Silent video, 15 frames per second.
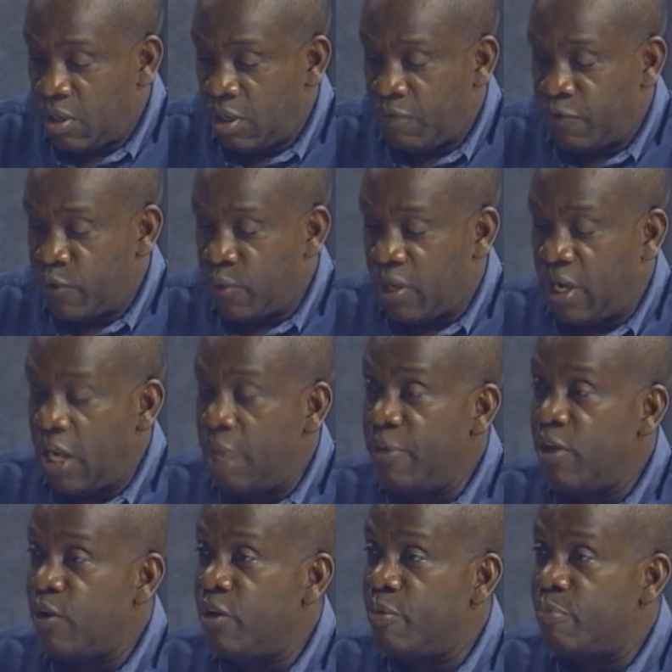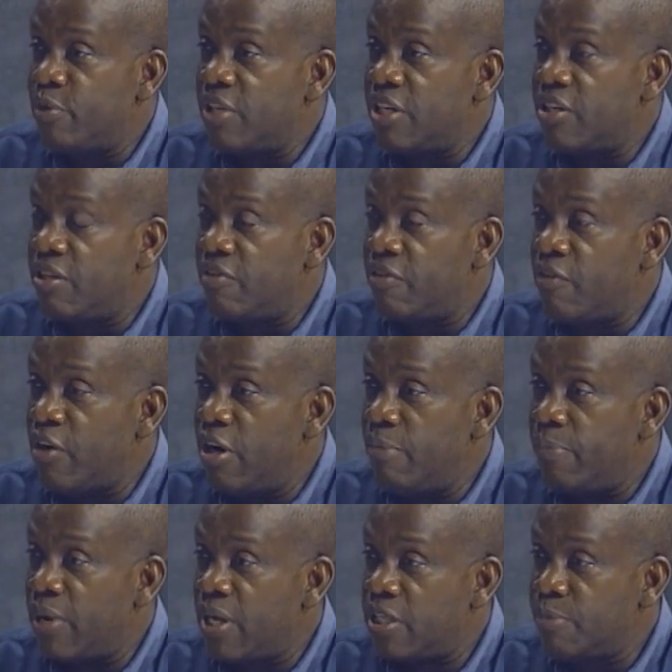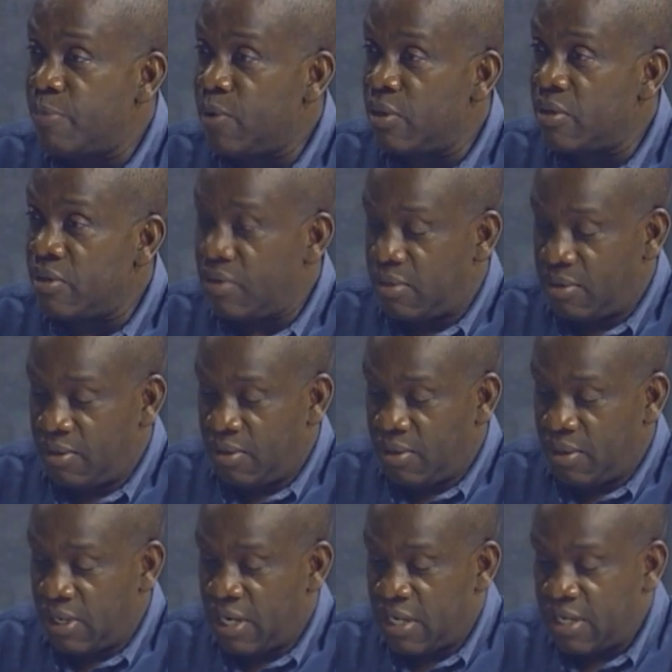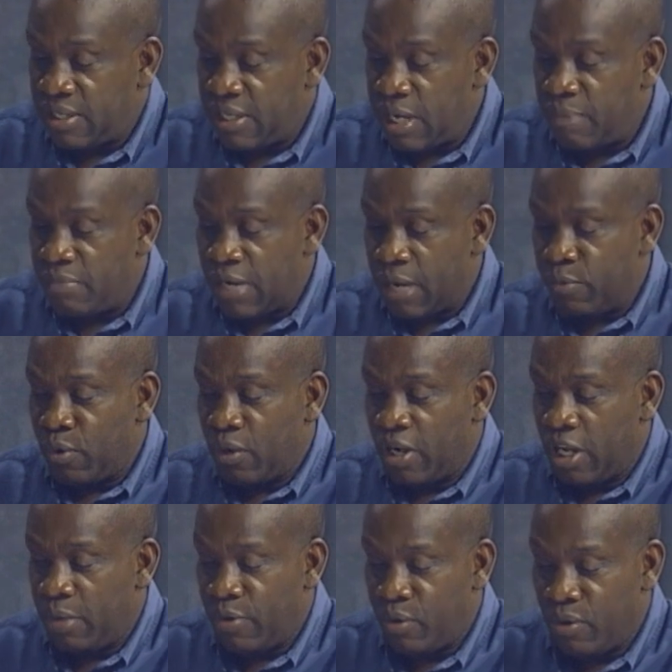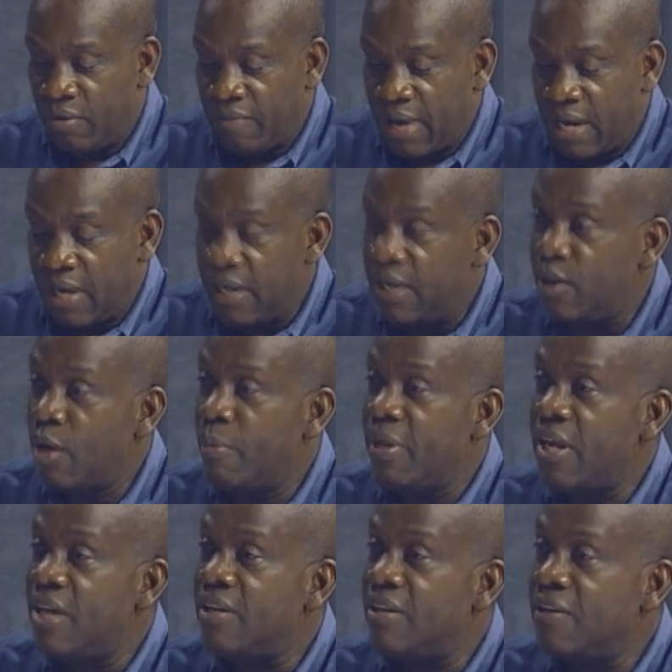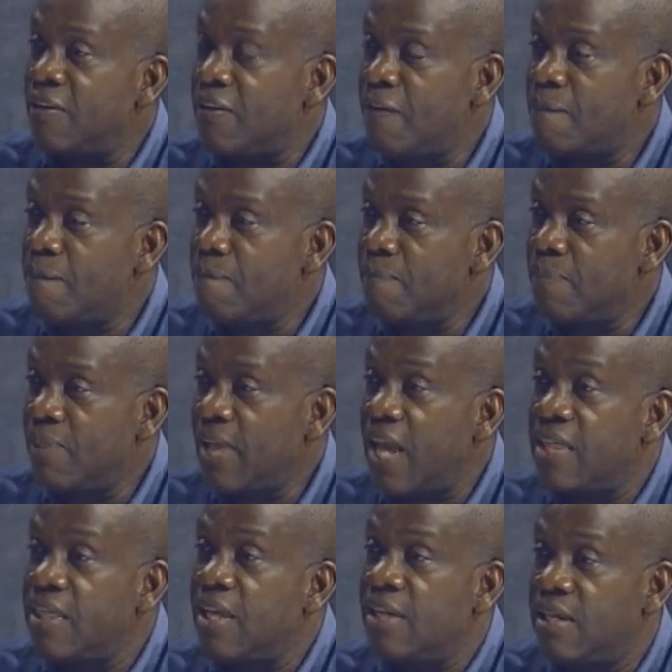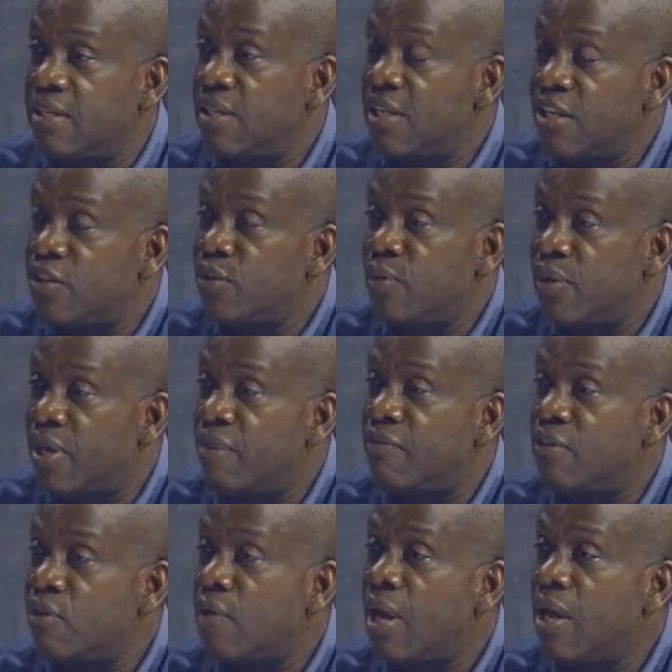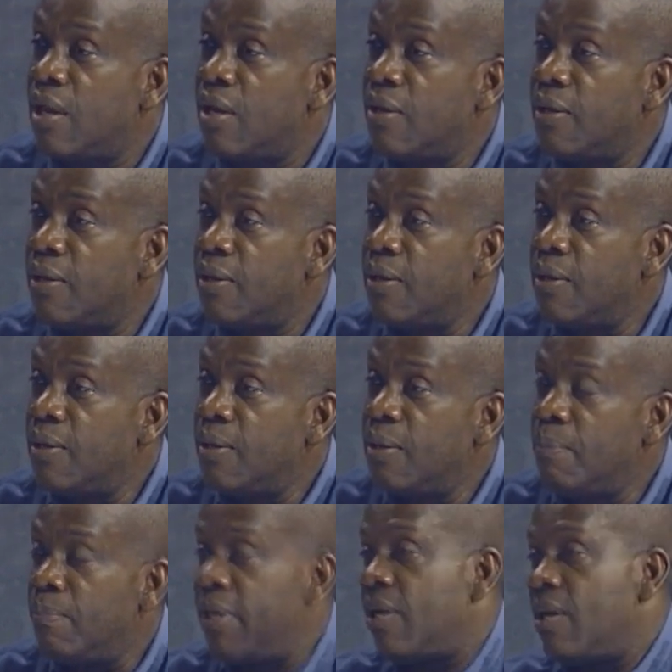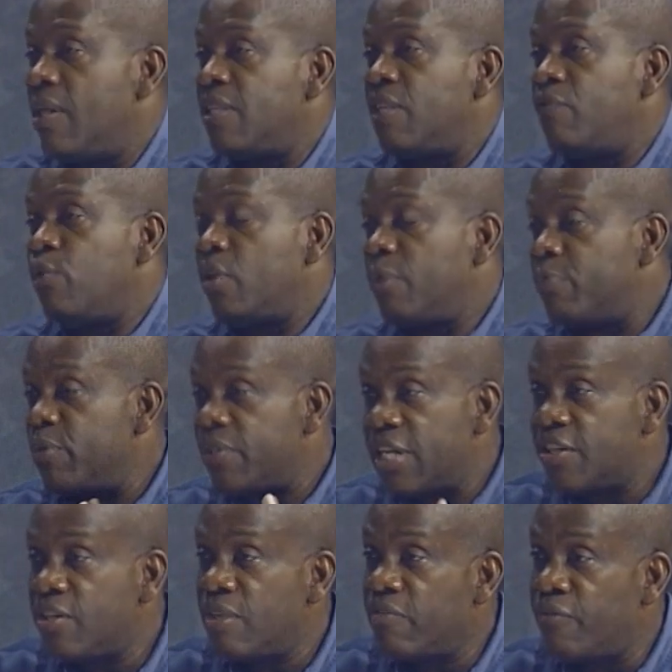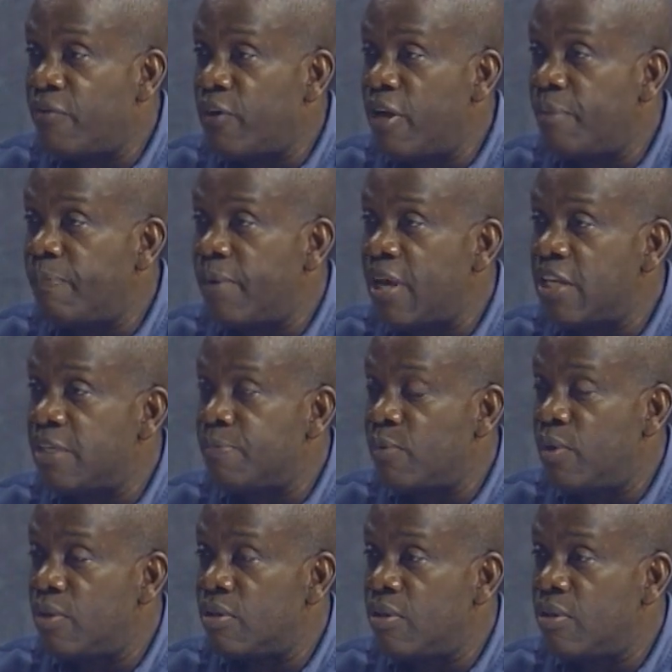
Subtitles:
if you're claiming you're in possession of a foreign passport and at the same time you're claiming you're validly nominated, I think there's an issue here for trial. Because if you're in possession of a foreign passport,